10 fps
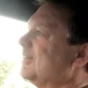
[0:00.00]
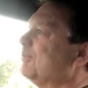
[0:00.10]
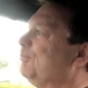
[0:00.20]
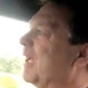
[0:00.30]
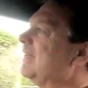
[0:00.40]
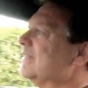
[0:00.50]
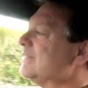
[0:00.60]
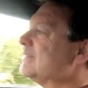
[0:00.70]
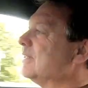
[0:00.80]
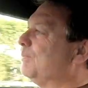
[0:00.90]
the
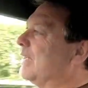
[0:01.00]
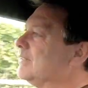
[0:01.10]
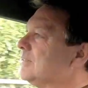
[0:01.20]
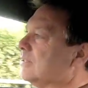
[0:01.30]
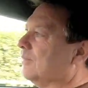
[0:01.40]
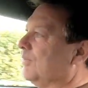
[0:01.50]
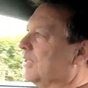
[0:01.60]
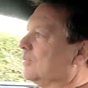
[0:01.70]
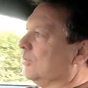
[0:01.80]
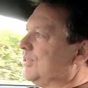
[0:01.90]
balance of the
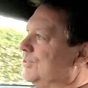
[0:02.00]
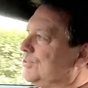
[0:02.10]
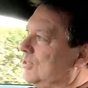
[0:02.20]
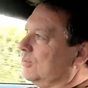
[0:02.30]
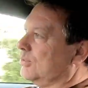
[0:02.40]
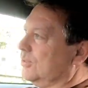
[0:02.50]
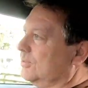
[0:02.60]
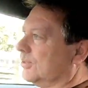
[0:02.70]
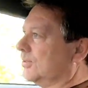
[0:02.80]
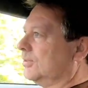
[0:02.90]
vehicle is so
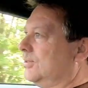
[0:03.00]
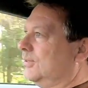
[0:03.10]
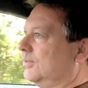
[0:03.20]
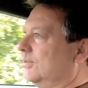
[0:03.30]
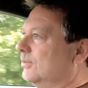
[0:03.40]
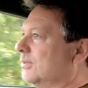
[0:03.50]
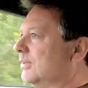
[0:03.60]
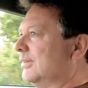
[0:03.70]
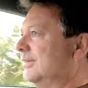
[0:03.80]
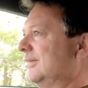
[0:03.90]
good. You
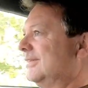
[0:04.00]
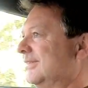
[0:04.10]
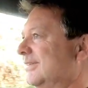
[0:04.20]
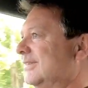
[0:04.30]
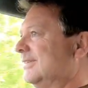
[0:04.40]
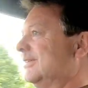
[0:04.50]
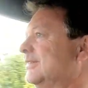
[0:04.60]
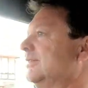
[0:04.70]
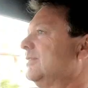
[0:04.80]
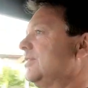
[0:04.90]
can
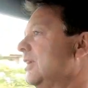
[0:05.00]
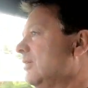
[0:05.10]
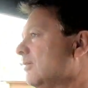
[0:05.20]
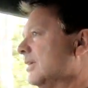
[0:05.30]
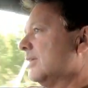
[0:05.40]
tear it